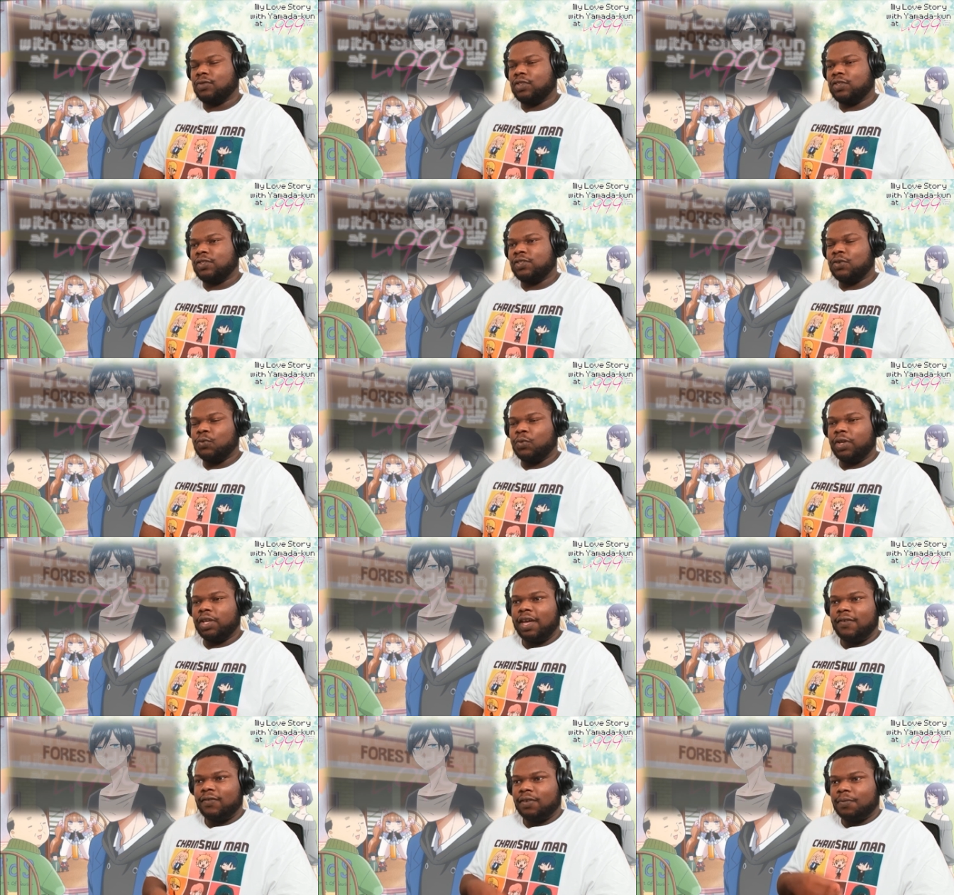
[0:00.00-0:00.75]
So we
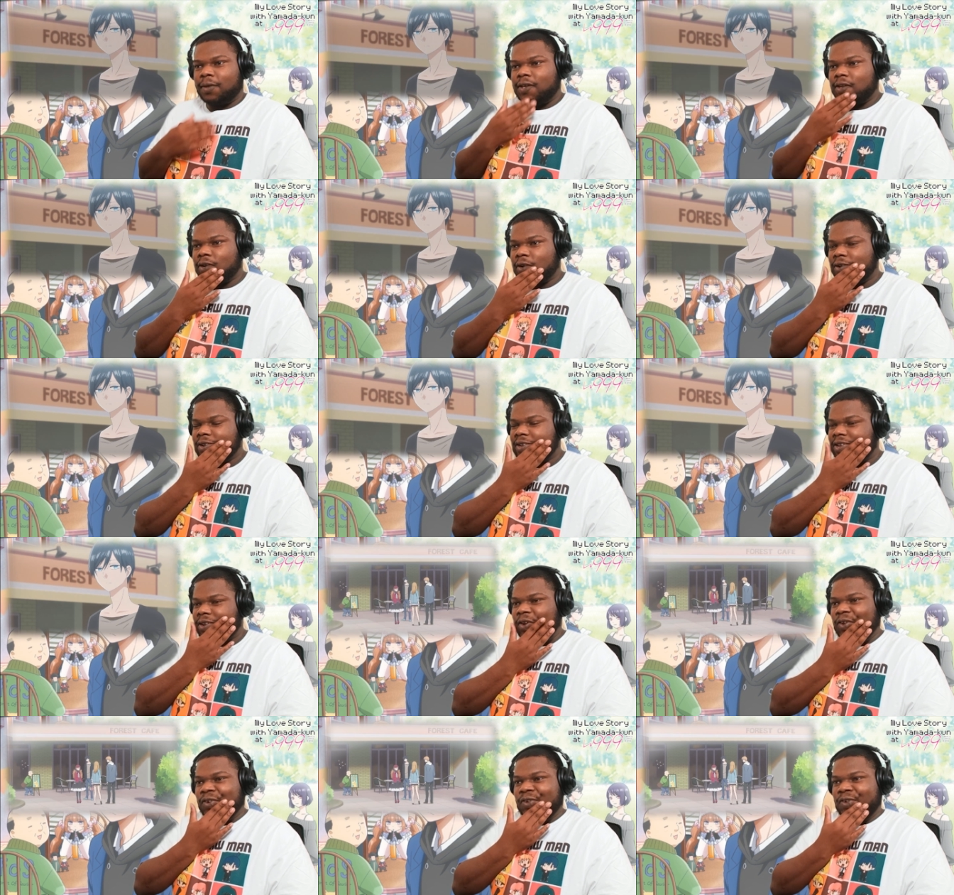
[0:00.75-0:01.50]
haven't met her
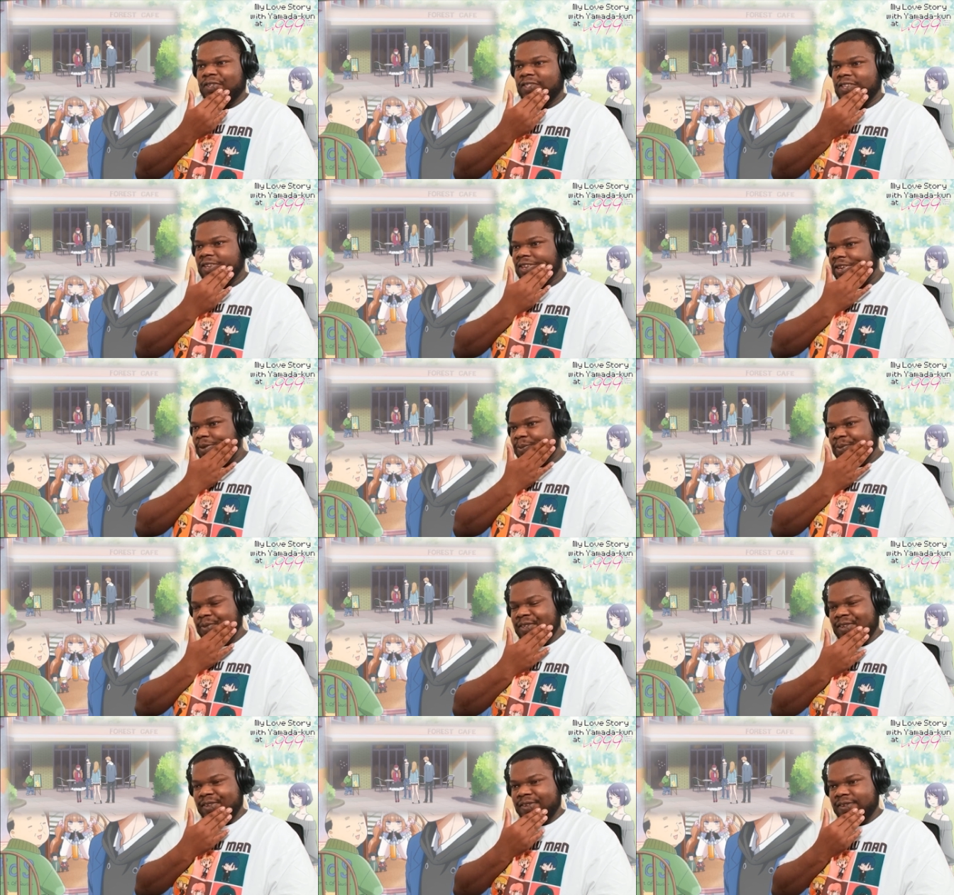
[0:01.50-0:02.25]
character in the game
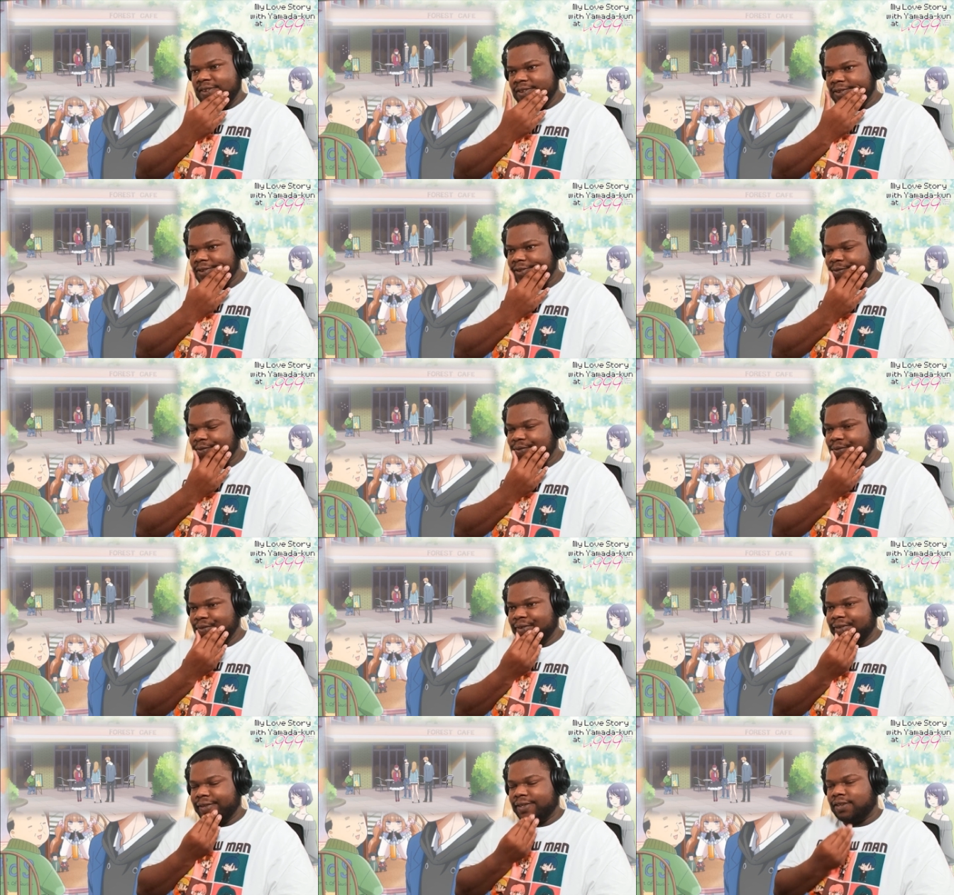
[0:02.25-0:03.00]
then.
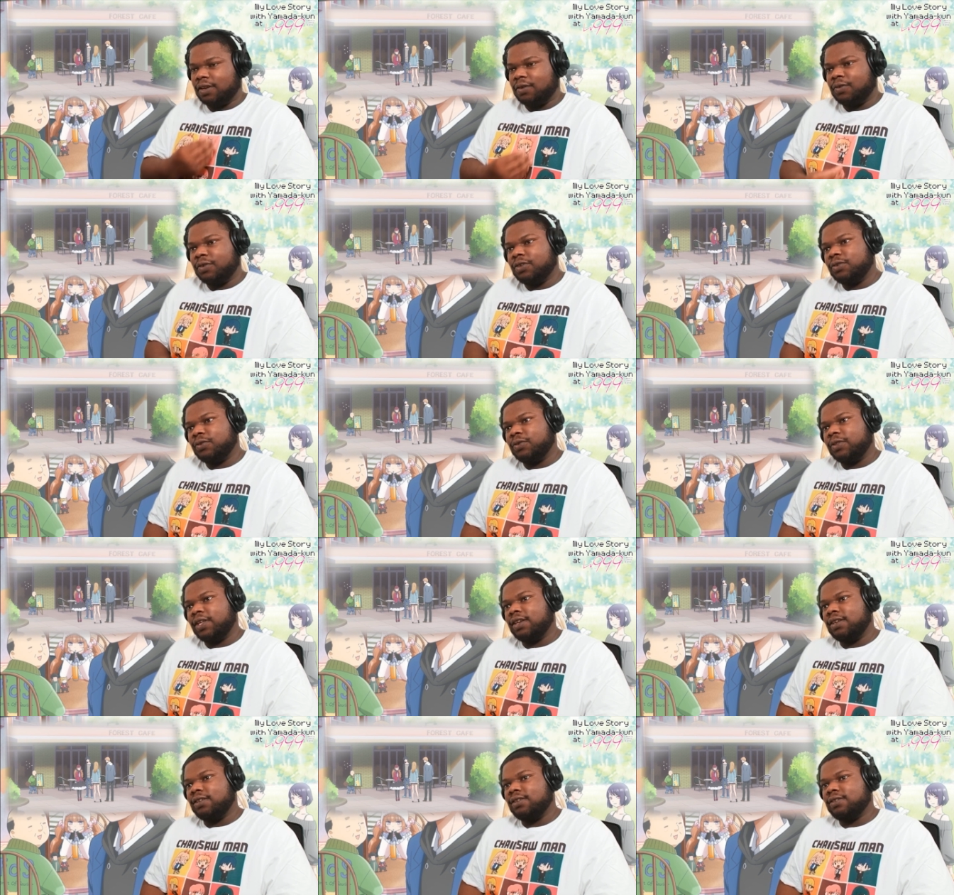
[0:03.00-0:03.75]
So I wonder who
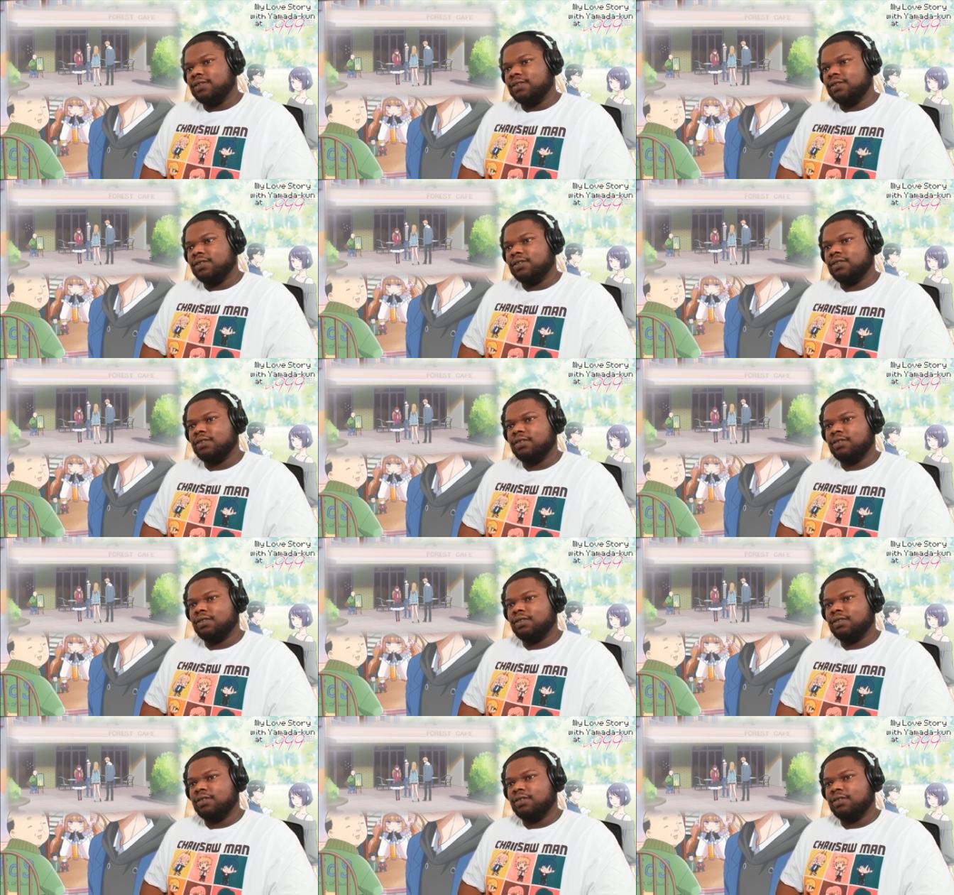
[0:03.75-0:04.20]
that is.